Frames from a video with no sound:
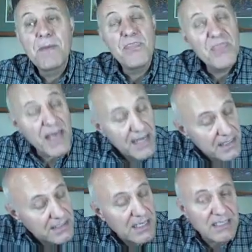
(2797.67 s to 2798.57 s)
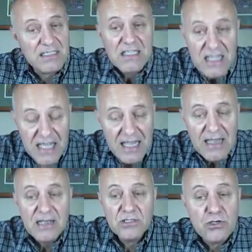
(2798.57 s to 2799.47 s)
But then it says
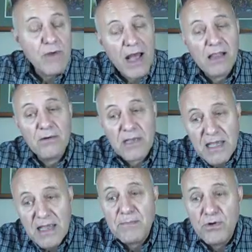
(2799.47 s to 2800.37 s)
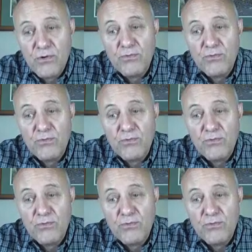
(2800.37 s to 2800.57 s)
the 2 Elohim